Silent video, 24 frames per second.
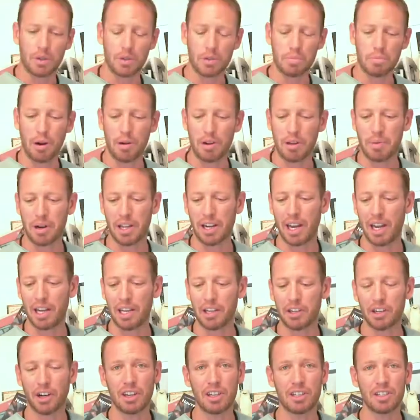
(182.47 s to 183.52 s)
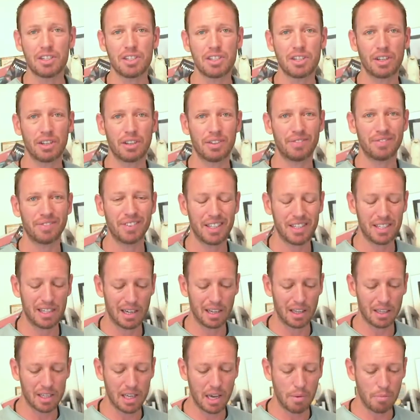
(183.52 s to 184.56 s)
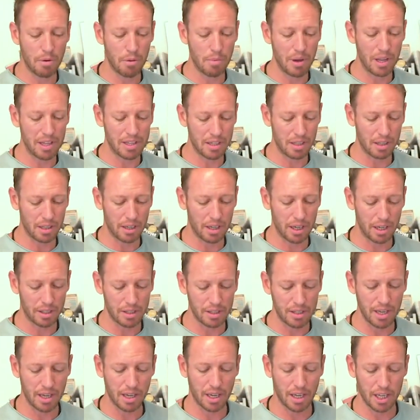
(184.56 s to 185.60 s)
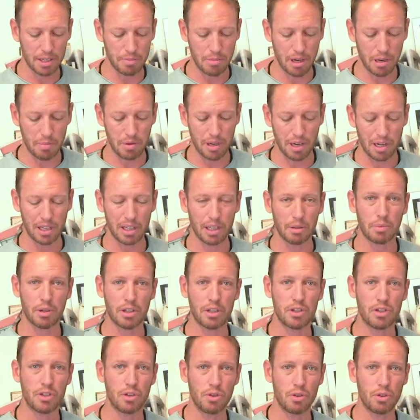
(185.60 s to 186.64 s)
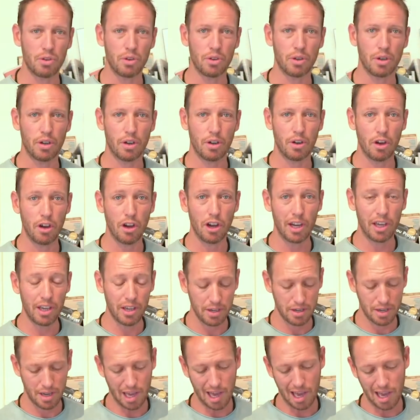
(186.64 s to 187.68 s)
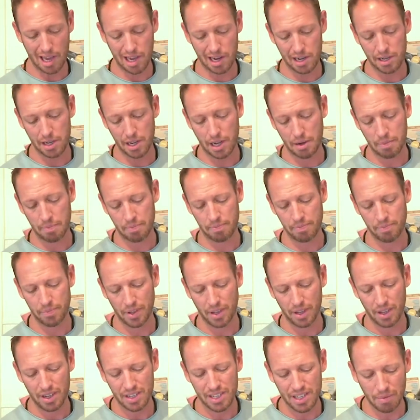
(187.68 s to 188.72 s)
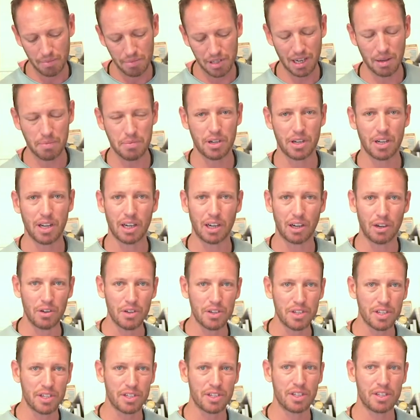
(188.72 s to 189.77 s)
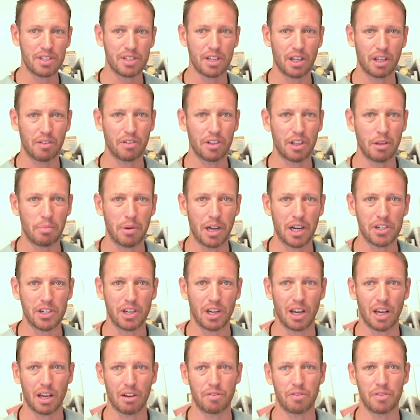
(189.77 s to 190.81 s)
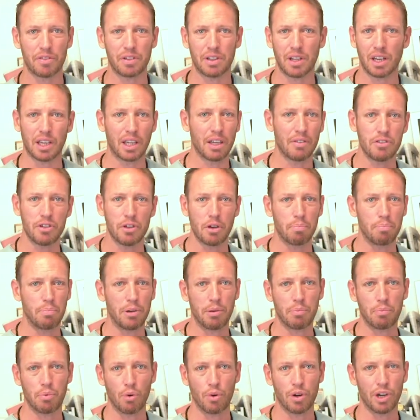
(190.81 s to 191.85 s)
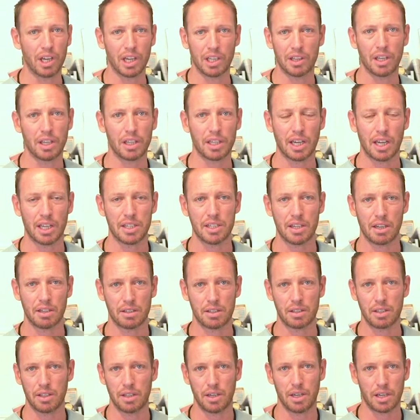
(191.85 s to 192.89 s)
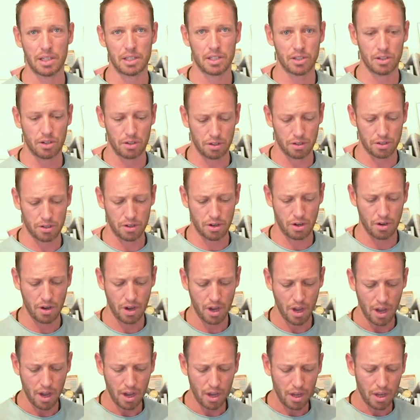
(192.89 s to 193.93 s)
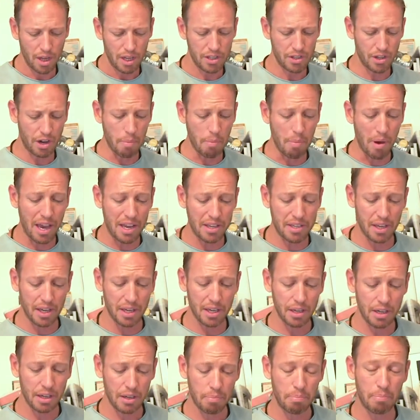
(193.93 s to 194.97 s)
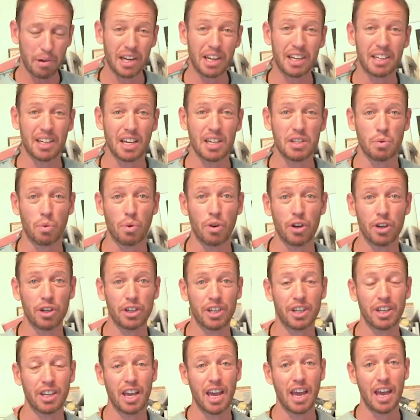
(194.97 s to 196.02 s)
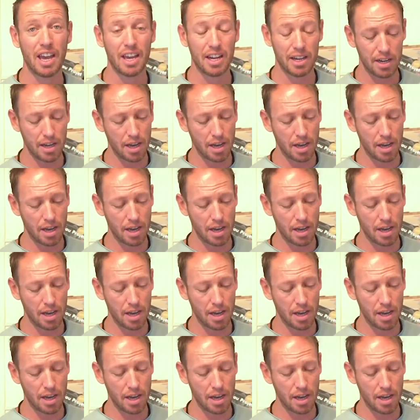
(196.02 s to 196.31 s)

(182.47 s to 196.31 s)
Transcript: was probably about $80. It's a little temperamental. The tech is maybe a little bit too early, and sometimes it like loses itself and the battery life like gives you a beep warning and then cuts out in the next song. So it's not amazing, but it does work, and